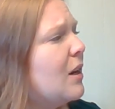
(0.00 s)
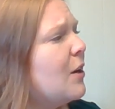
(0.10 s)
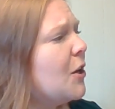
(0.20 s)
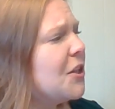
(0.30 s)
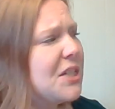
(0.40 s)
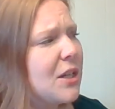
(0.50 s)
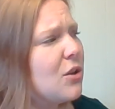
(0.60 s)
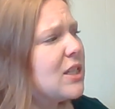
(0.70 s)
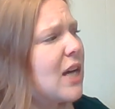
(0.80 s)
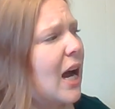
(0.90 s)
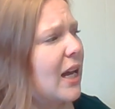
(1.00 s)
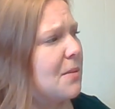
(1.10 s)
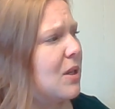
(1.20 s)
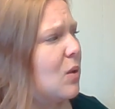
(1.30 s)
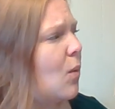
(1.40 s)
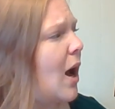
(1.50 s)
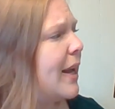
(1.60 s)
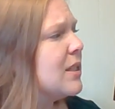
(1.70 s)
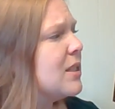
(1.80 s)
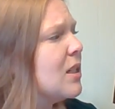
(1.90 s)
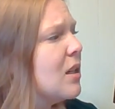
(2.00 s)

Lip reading: Not a single dime, he whined.